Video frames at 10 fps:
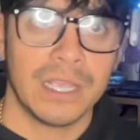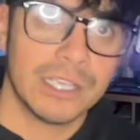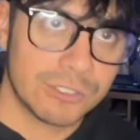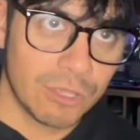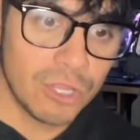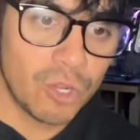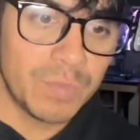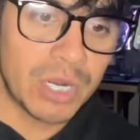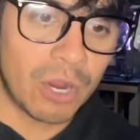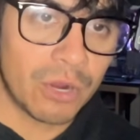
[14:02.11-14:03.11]
So a little
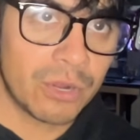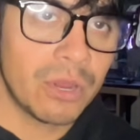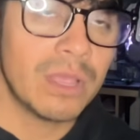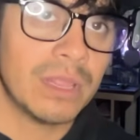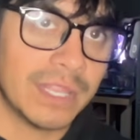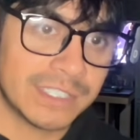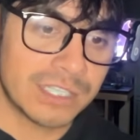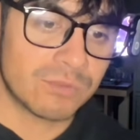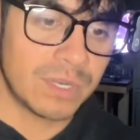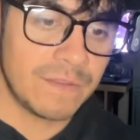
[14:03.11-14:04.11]
bit harder, less than
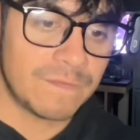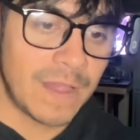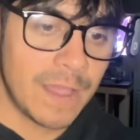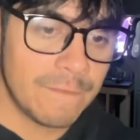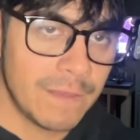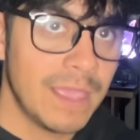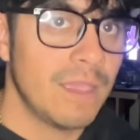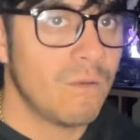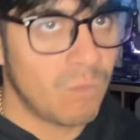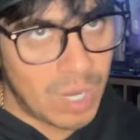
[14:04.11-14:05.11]
25,
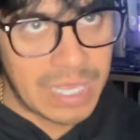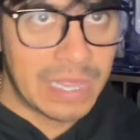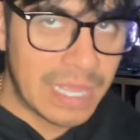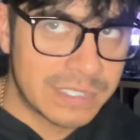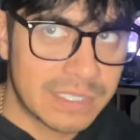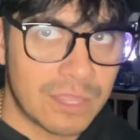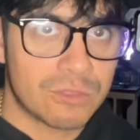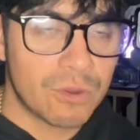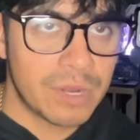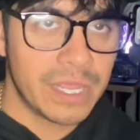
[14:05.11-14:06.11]
way less than
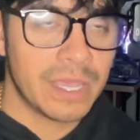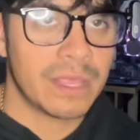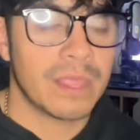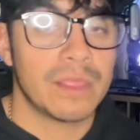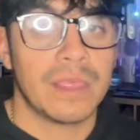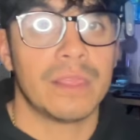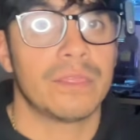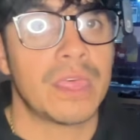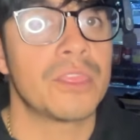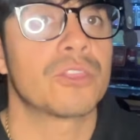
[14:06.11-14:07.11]
30th
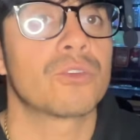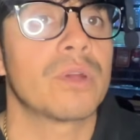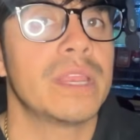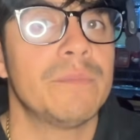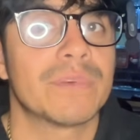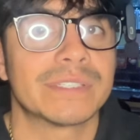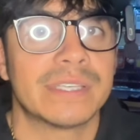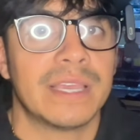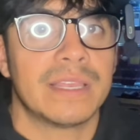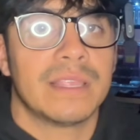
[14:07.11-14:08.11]
than the
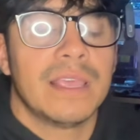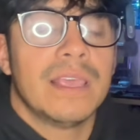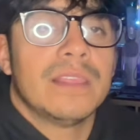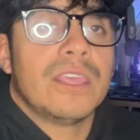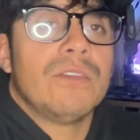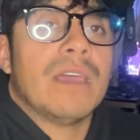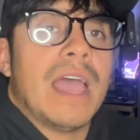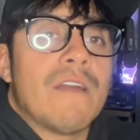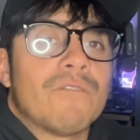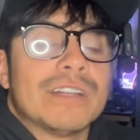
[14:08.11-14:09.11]
30% the
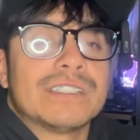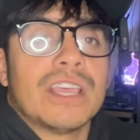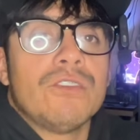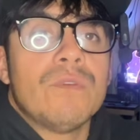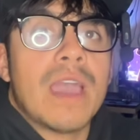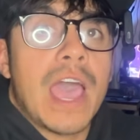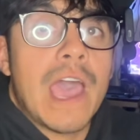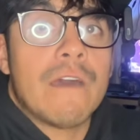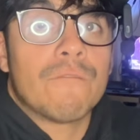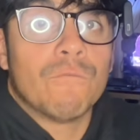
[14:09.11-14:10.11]
average that you
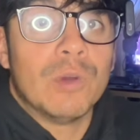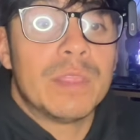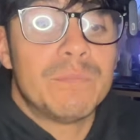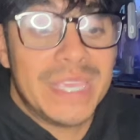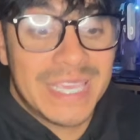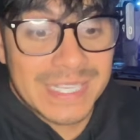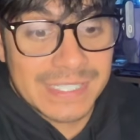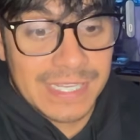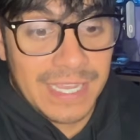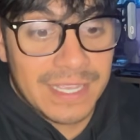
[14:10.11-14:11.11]
have with
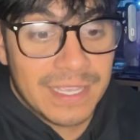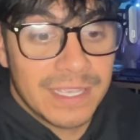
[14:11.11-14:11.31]
PSA.